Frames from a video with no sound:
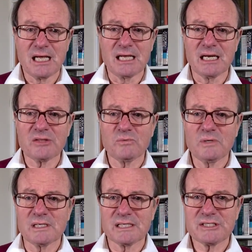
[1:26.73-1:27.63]
In other
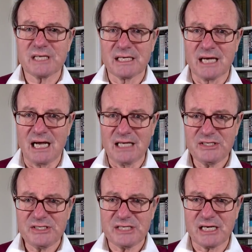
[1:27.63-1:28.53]
words, an
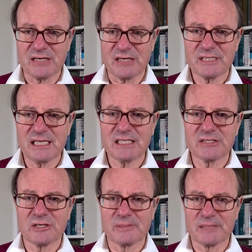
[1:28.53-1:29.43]
unsound
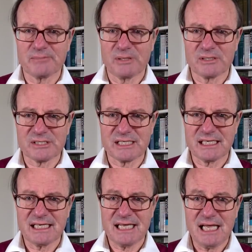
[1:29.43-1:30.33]
economic policy
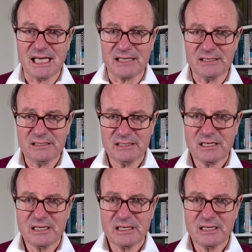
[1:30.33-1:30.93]
can,